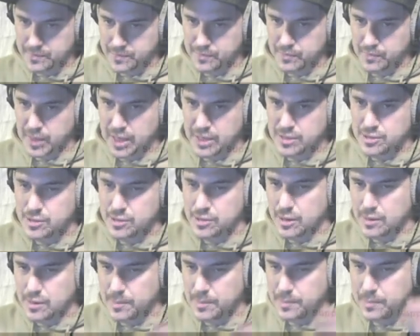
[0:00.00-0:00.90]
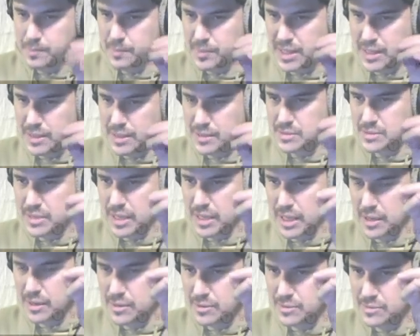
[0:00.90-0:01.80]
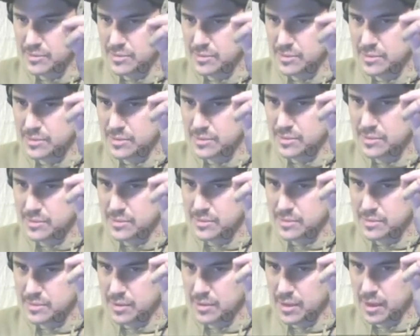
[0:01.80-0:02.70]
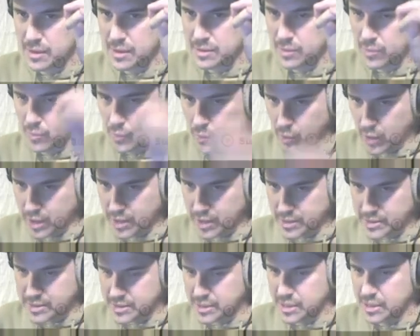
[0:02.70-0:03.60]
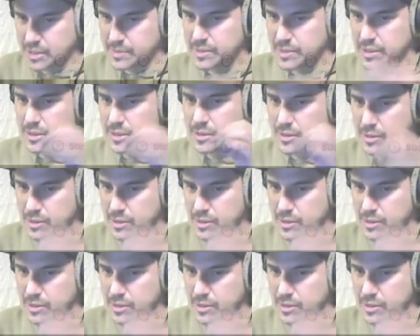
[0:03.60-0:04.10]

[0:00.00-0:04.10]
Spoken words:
Make sure on the beat down on the 1, it's going to be